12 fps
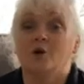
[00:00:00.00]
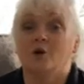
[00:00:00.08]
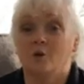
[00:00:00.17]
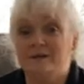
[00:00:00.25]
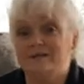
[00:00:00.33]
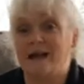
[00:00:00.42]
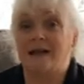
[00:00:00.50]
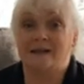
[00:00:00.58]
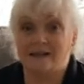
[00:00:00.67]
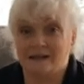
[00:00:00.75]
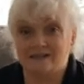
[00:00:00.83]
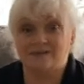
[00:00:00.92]
go inside in
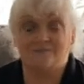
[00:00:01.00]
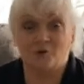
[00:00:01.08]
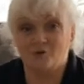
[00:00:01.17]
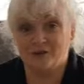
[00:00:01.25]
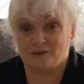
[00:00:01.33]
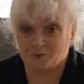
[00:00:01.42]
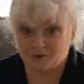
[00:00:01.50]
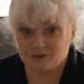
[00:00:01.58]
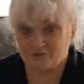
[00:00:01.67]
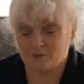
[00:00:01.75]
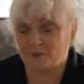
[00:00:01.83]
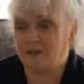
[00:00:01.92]
case they've moved it to a
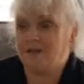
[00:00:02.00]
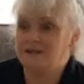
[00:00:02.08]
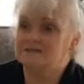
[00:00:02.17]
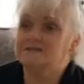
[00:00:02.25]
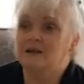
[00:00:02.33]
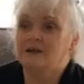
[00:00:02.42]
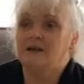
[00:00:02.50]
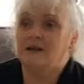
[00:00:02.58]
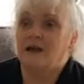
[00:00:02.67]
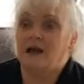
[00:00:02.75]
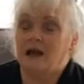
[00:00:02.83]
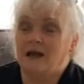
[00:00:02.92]
different place.
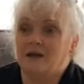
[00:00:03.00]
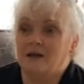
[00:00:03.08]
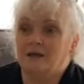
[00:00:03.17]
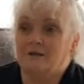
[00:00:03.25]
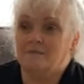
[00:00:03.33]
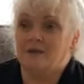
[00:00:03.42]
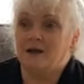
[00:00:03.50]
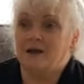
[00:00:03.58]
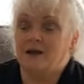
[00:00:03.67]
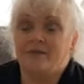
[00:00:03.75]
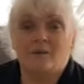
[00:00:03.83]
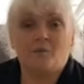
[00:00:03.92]
And
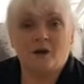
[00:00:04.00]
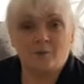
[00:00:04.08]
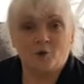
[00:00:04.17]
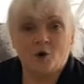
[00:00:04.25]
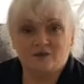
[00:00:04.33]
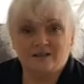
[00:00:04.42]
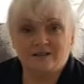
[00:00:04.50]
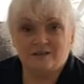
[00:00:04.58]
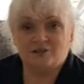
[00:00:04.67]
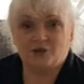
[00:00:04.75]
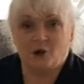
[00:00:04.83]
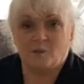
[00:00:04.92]
then when I walked in the
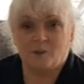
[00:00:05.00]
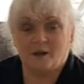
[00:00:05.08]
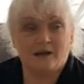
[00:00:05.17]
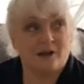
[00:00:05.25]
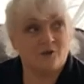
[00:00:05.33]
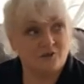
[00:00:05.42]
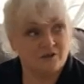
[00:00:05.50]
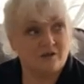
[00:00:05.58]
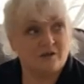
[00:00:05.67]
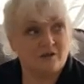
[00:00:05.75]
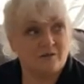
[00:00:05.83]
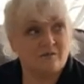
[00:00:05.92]
shop and I looked to
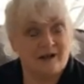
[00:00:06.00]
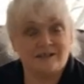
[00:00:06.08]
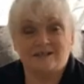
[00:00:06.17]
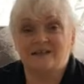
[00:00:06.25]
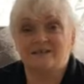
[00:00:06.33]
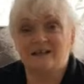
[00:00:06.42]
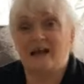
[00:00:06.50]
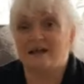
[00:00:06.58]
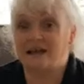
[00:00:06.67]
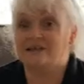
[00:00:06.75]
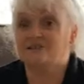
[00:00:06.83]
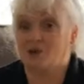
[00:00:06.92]
the right hand side,
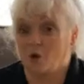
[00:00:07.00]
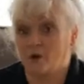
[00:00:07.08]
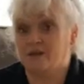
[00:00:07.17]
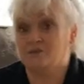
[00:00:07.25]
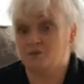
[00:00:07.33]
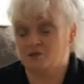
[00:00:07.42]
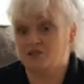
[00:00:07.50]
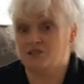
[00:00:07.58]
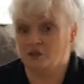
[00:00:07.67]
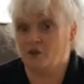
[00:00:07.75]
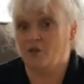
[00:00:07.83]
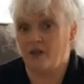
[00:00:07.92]
I saw it was
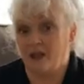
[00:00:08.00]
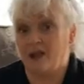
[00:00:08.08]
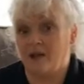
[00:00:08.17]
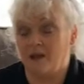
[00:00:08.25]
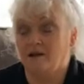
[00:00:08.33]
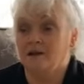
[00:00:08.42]
still there.